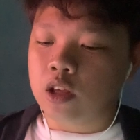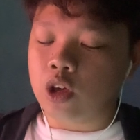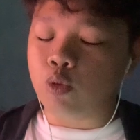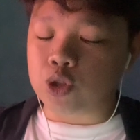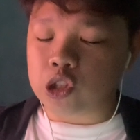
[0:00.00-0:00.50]

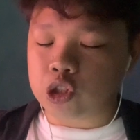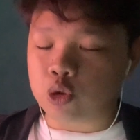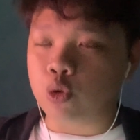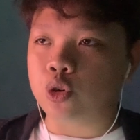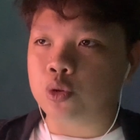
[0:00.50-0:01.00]
it was
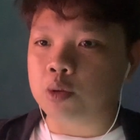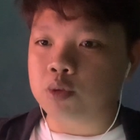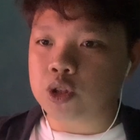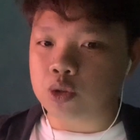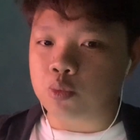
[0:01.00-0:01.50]
so good, it
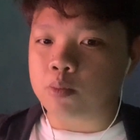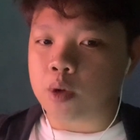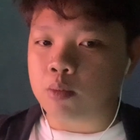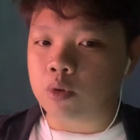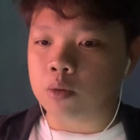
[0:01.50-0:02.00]
was so
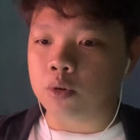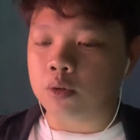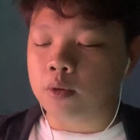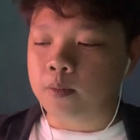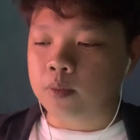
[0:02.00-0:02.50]
memorable.
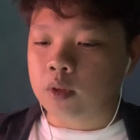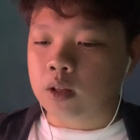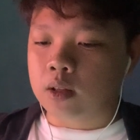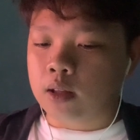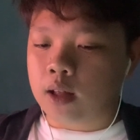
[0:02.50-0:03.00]

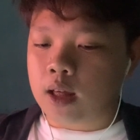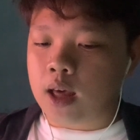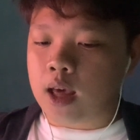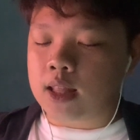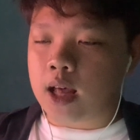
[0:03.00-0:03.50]

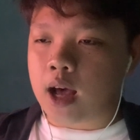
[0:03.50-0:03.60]
And